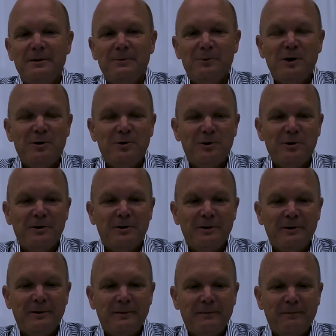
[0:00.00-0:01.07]
we are
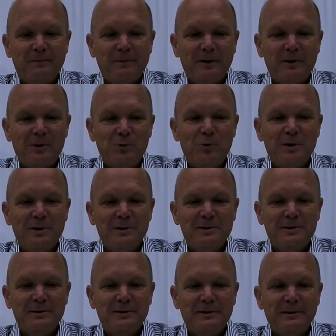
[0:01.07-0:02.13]
the
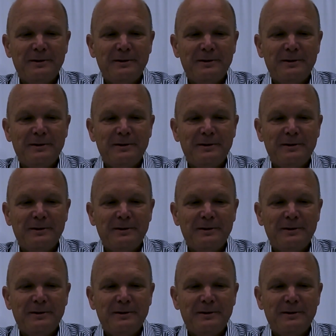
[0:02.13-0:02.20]
ones